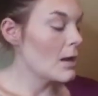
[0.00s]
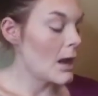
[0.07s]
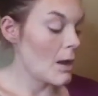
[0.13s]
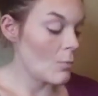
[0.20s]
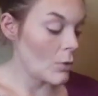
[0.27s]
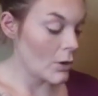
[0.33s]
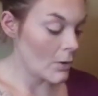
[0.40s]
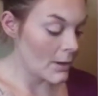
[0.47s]

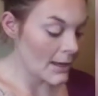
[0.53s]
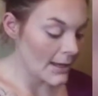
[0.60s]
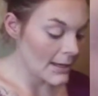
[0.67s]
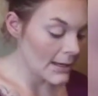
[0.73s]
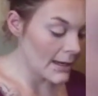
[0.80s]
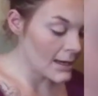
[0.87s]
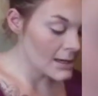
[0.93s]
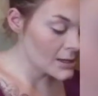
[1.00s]
And we'll go ahead
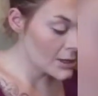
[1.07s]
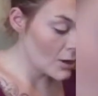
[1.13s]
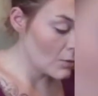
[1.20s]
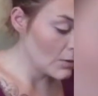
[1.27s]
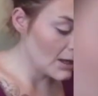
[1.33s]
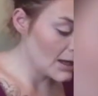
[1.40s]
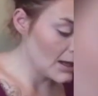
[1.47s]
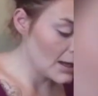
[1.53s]
and
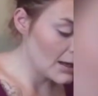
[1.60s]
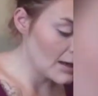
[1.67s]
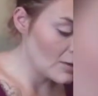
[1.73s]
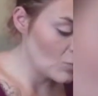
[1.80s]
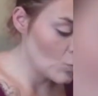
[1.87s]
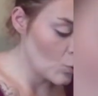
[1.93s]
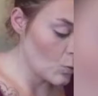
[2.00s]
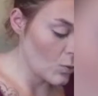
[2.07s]
go
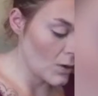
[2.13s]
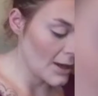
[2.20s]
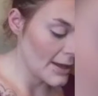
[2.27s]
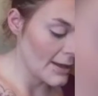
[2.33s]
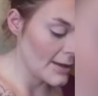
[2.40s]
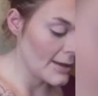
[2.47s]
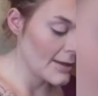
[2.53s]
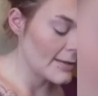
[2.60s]
in
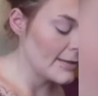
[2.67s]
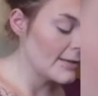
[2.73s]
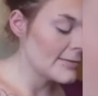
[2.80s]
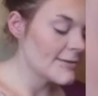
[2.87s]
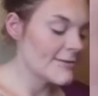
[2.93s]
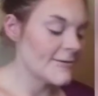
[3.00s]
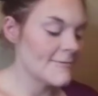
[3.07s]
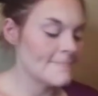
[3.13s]

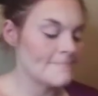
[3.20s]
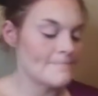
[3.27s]
with,